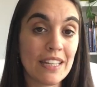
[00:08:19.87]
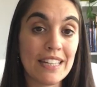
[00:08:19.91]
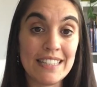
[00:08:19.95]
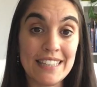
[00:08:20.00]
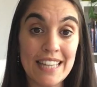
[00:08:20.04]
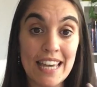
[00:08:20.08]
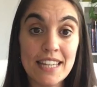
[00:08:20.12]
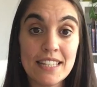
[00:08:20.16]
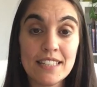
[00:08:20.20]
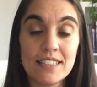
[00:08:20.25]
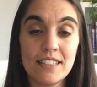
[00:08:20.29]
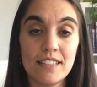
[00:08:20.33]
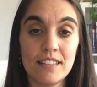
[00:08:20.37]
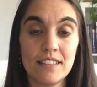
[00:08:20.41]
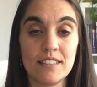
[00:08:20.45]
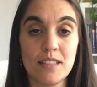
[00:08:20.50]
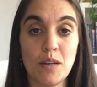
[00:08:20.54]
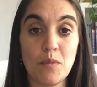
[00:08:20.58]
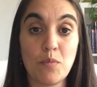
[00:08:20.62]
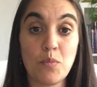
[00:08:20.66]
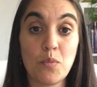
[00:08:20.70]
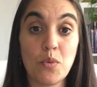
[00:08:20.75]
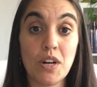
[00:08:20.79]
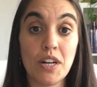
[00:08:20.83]
dating
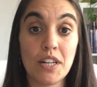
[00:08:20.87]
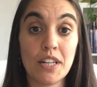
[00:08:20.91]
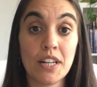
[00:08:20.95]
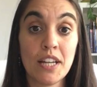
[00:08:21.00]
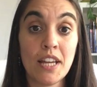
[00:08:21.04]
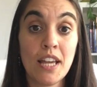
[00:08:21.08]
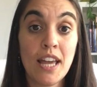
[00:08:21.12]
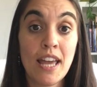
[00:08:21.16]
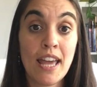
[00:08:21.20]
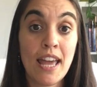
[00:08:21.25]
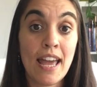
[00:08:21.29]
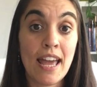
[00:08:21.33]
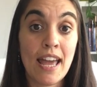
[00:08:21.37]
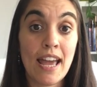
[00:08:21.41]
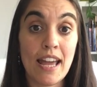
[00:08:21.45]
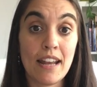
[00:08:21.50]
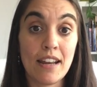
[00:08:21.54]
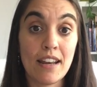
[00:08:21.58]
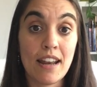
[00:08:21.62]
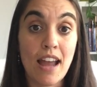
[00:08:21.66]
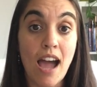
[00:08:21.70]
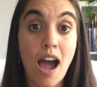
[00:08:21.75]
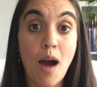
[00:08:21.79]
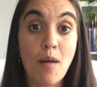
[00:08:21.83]
someone
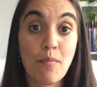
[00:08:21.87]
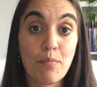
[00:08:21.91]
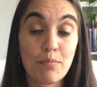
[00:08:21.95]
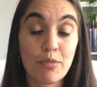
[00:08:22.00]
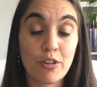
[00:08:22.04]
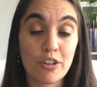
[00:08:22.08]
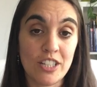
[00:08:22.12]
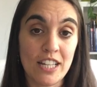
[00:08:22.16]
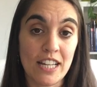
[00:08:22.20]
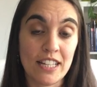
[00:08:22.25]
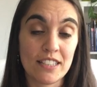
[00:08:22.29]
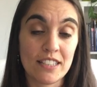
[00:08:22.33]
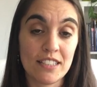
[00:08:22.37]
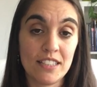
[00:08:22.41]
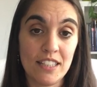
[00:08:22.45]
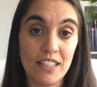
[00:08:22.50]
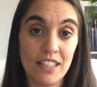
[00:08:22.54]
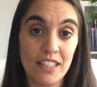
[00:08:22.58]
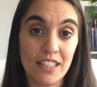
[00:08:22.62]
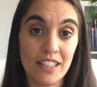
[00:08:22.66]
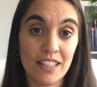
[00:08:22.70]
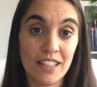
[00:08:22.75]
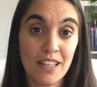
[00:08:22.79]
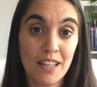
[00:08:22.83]
and I'm
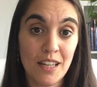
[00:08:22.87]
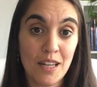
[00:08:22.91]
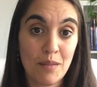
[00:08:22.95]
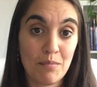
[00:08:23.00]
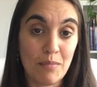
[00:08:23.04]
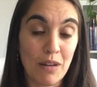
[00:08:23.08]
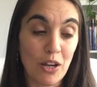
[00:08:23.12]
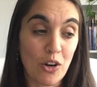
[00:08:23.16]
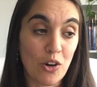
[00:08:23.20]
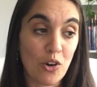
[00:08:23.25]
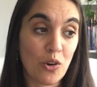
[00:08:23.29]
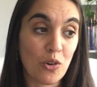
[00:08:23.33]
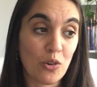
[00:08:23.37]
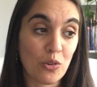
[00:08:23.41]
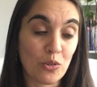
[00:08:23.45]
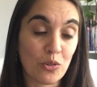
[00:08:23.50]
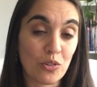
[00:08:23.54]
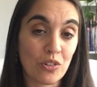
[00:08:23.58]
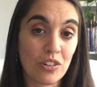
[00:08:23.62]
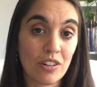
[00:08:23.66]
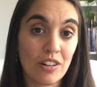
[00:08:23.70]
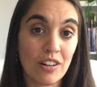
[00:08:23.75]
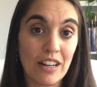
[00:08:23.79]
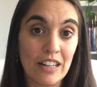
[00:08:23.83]
projecting my
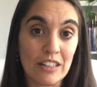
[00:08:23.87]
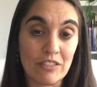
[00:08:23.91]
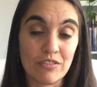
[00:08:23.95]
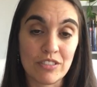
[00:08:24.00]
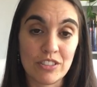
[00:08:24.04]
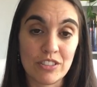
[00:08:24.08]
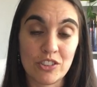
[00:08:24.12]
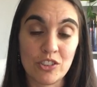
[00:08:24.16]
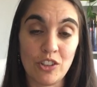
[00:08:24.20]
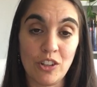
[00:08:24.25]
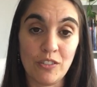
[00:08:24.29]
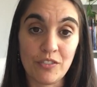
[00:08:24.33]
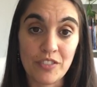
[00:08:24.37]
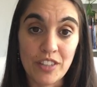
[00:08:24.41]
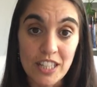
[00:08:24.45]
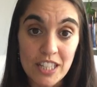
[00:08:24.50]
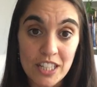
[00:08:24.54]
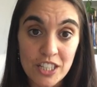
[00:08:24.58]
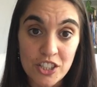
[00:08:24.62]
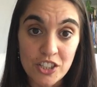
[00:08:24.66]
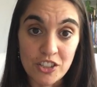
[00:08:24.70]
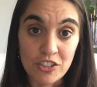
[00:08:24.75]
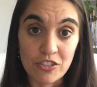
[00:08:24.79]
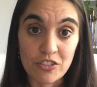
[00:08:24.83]
own unresolved
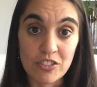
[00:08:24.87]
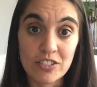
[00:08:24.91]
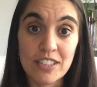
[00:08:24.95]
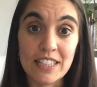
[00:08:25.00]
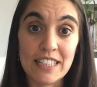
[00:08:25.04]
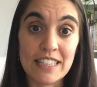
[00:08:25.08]
issues,